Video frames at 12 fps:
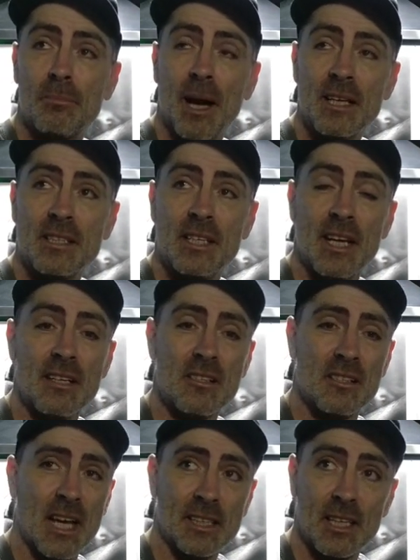painted in
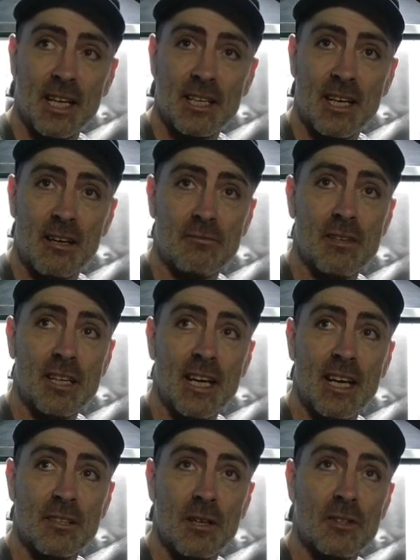saddling every year,